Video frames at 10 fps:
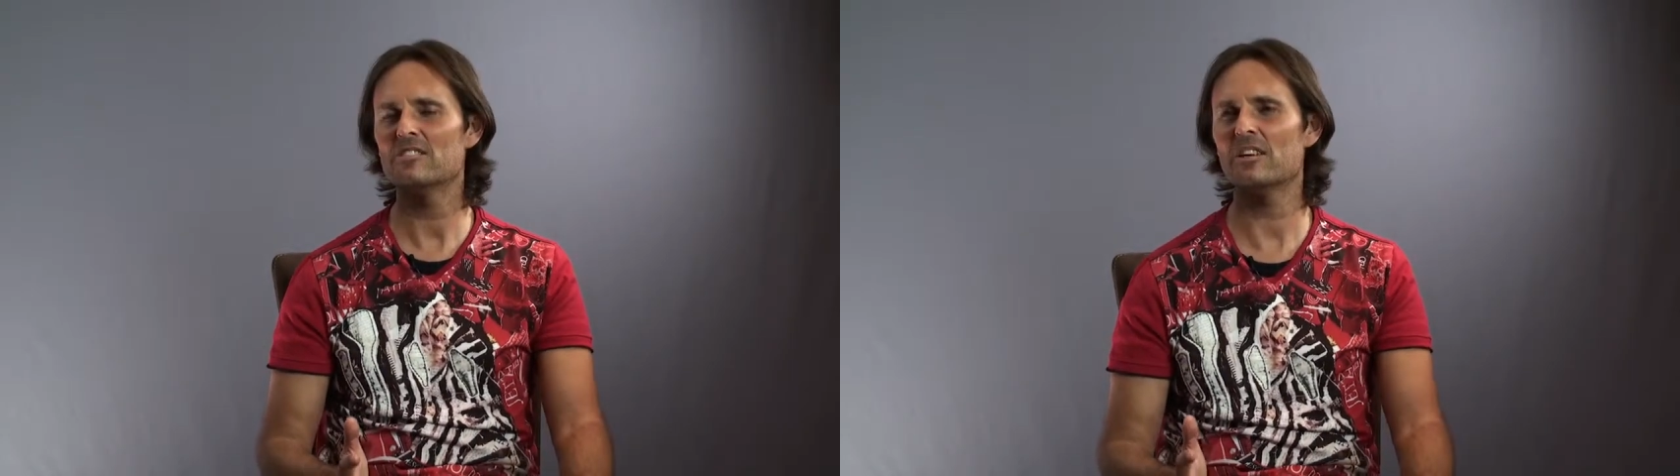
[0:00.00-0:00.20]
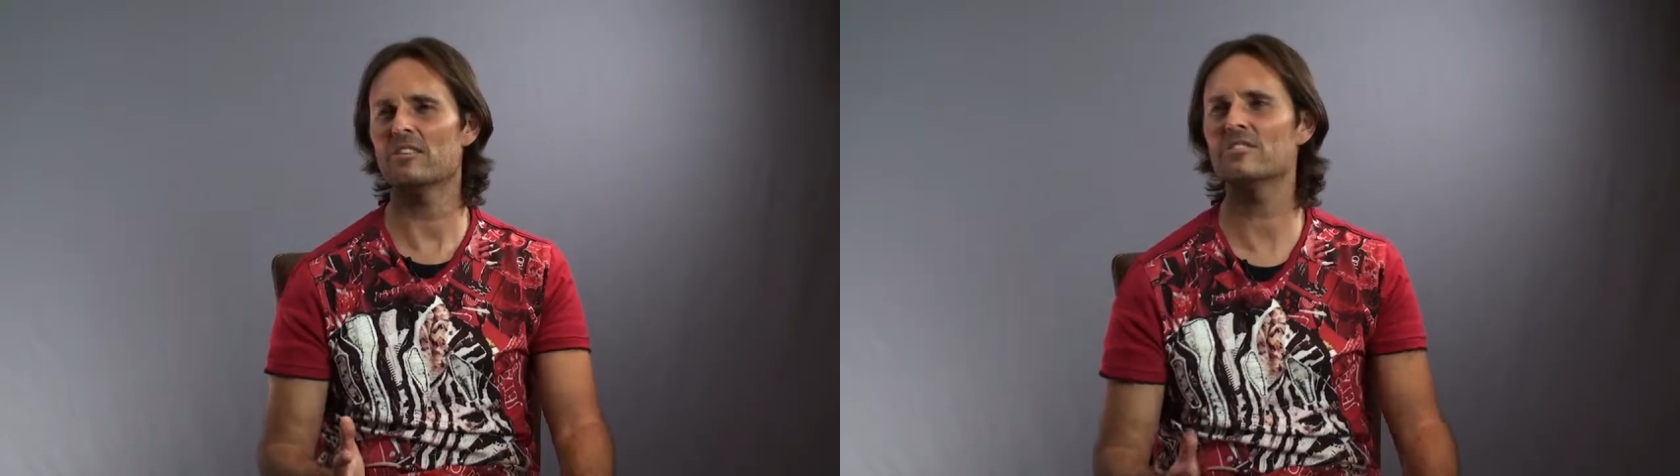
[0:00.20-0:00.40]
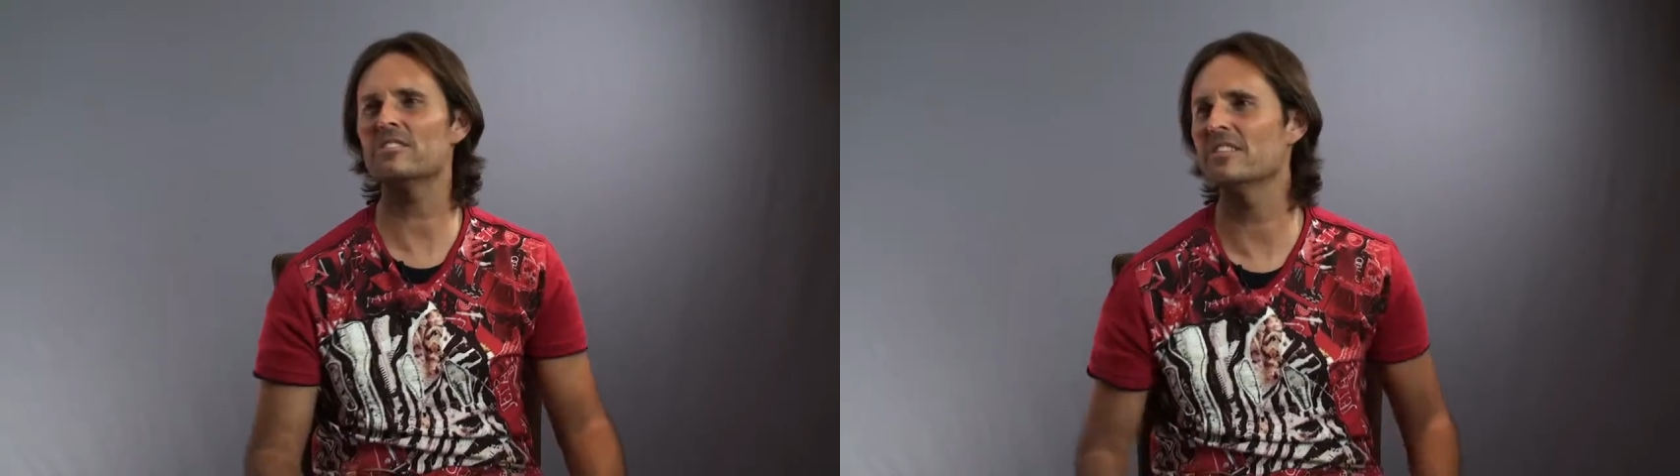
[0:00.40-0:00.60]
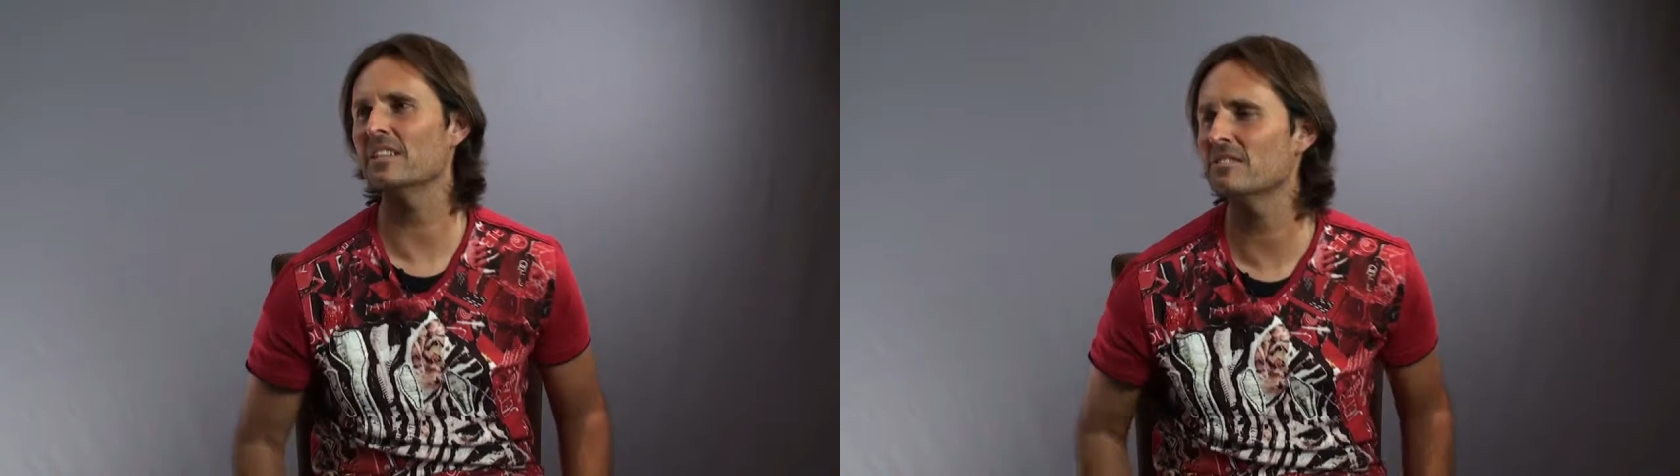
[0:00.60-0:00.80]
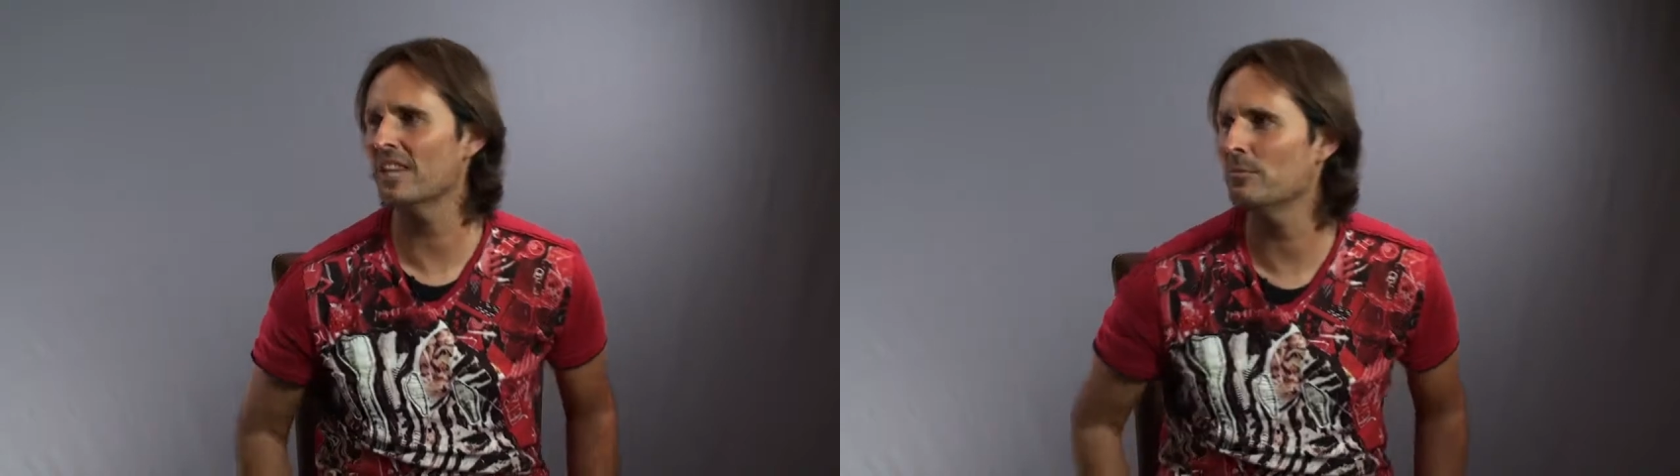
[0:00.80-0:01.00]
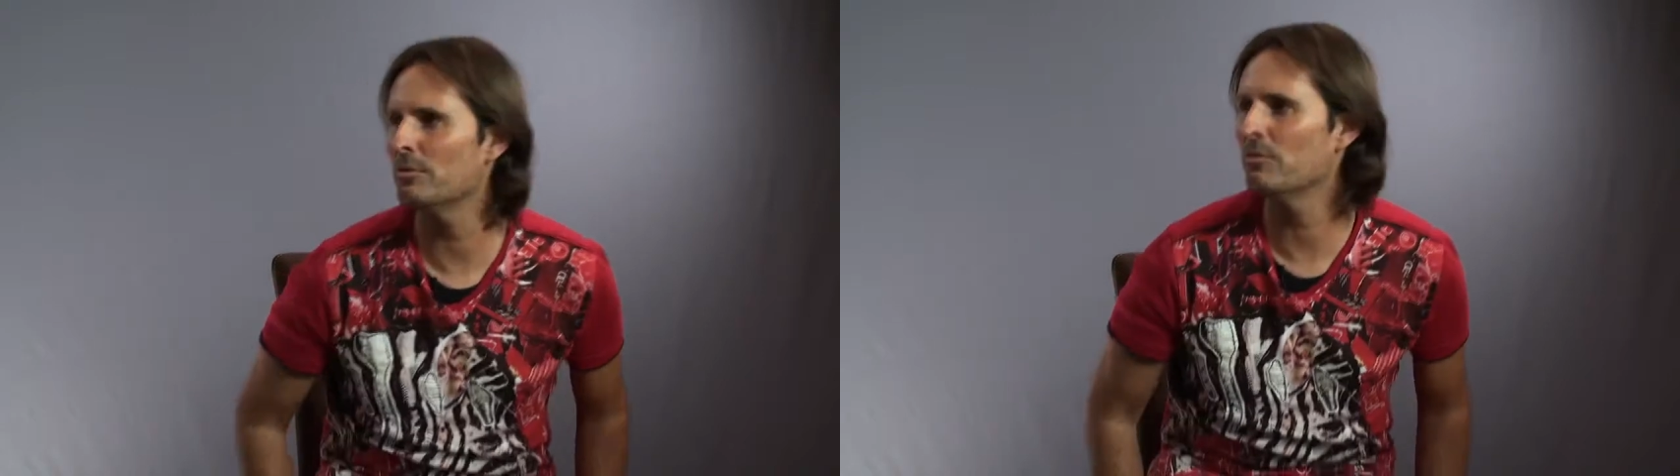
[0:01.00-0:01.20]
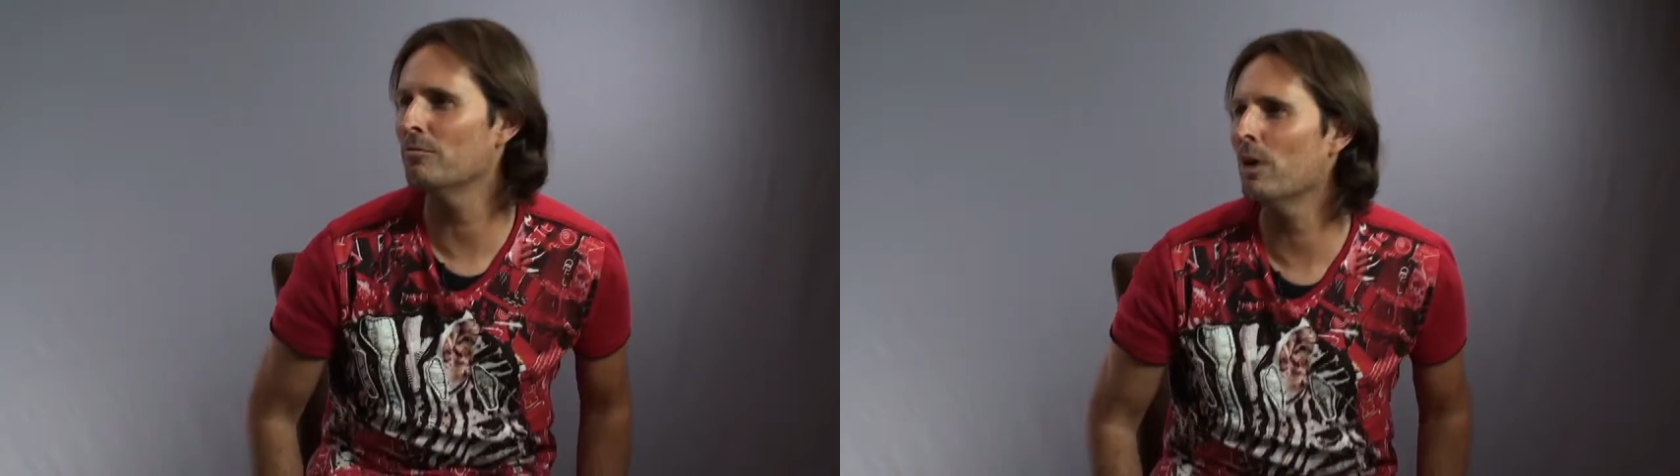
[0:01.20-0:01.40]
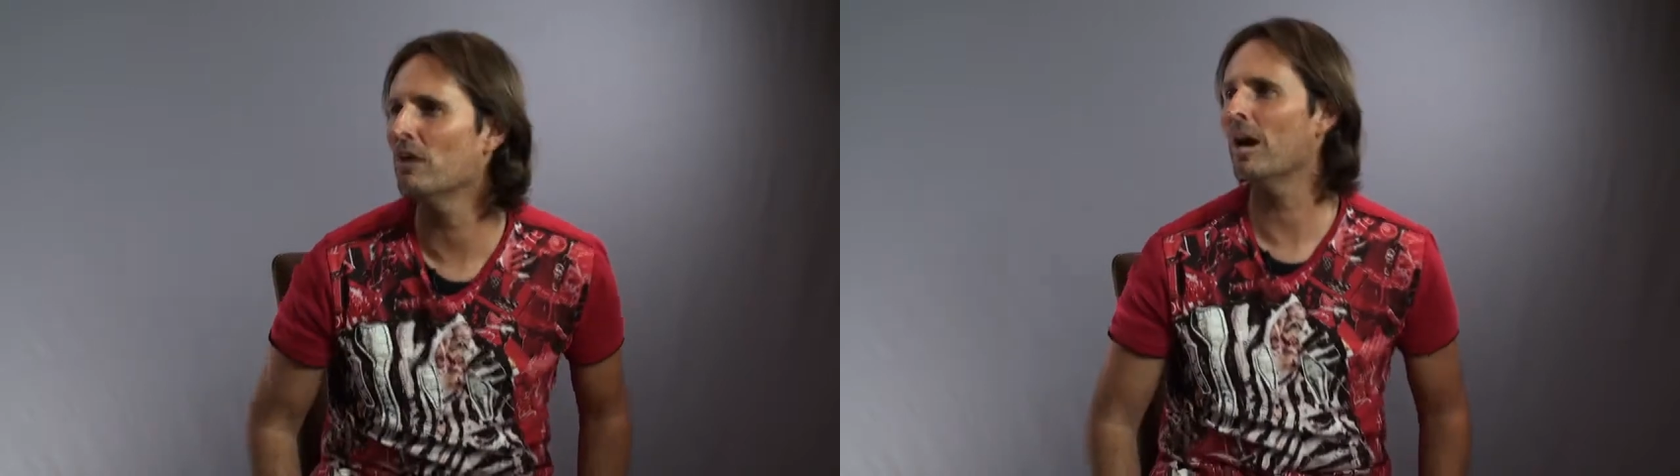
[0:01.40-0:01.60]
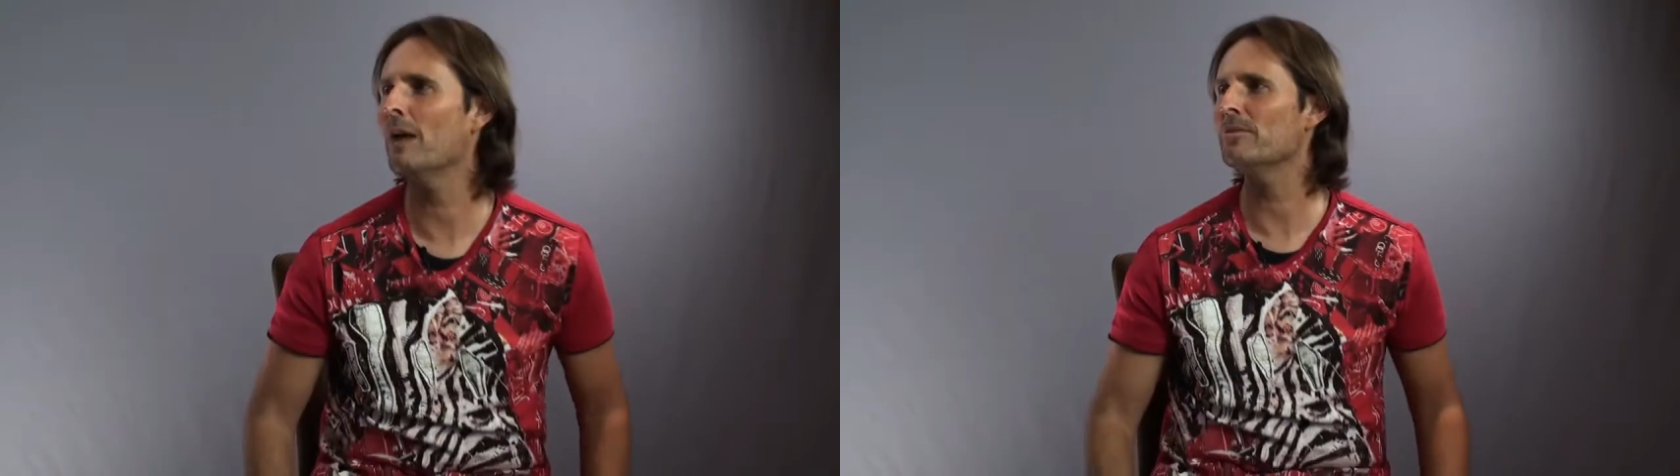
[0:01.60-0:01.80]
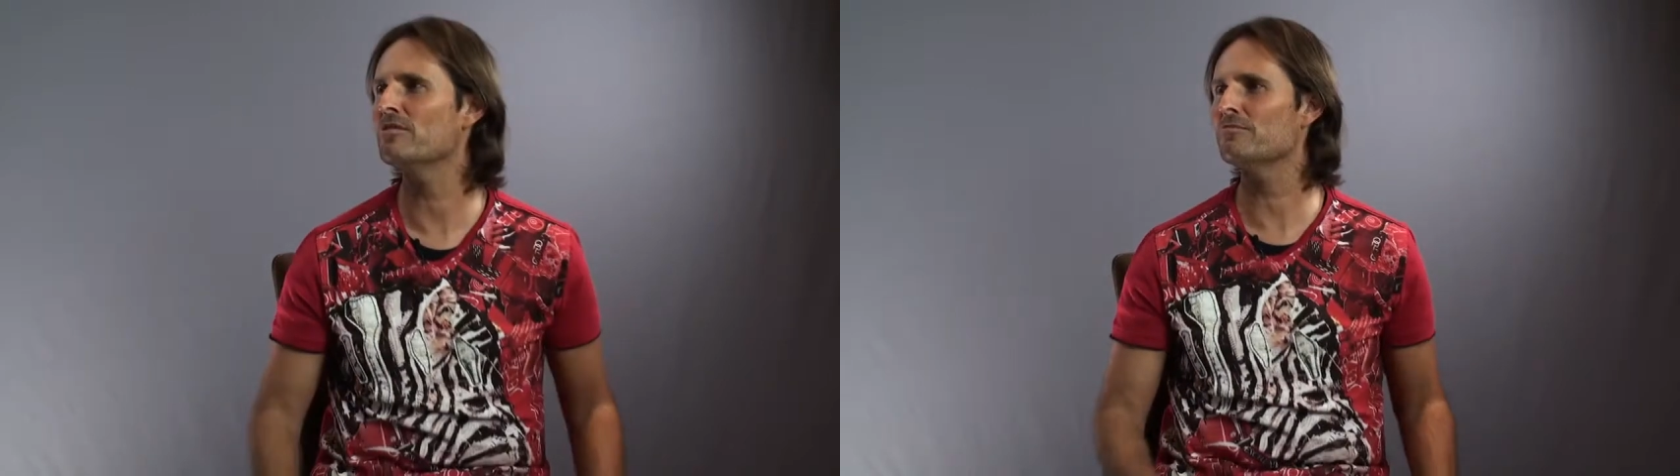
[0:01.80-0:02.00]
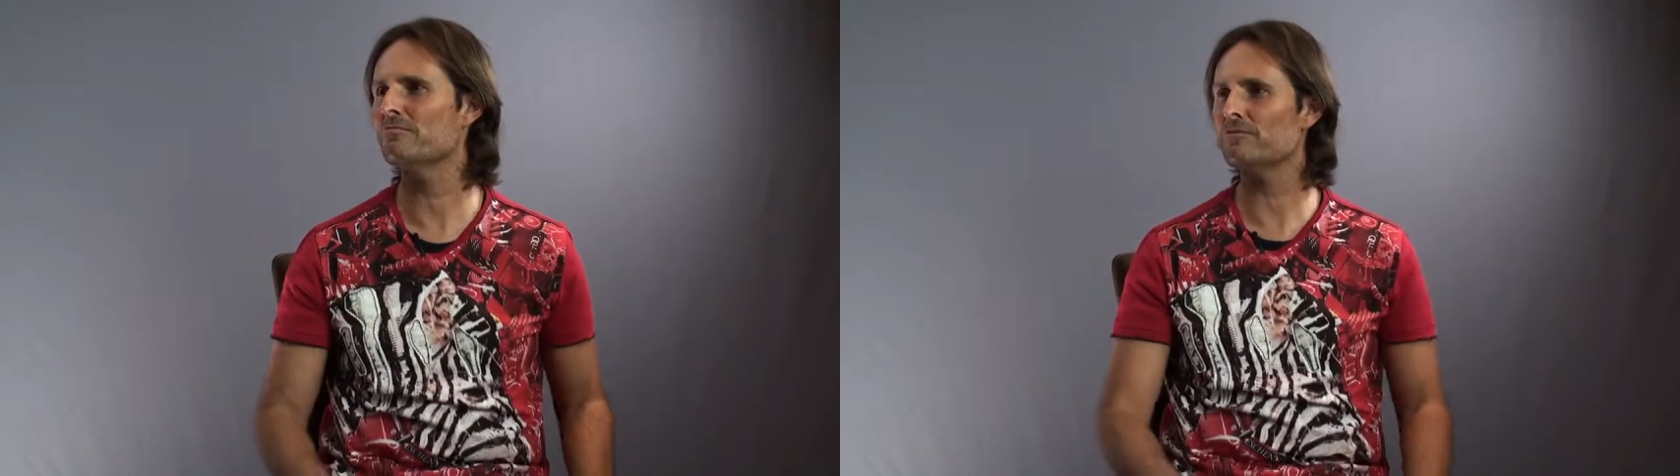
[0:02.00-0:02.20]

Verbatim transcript: So this is an example of what happens